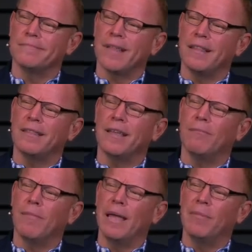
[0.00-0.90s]
I
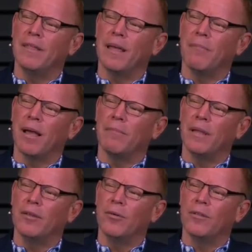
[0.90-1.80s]
think maybe they might
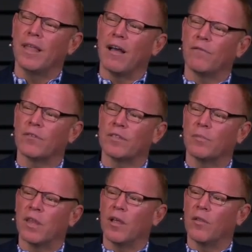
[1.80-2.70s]
be doing that for
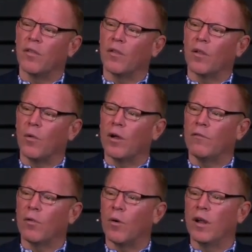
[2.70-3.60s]
something other than glory
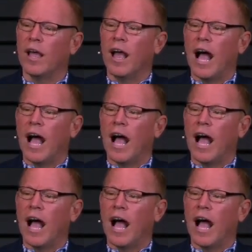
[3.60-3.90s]
of Lord.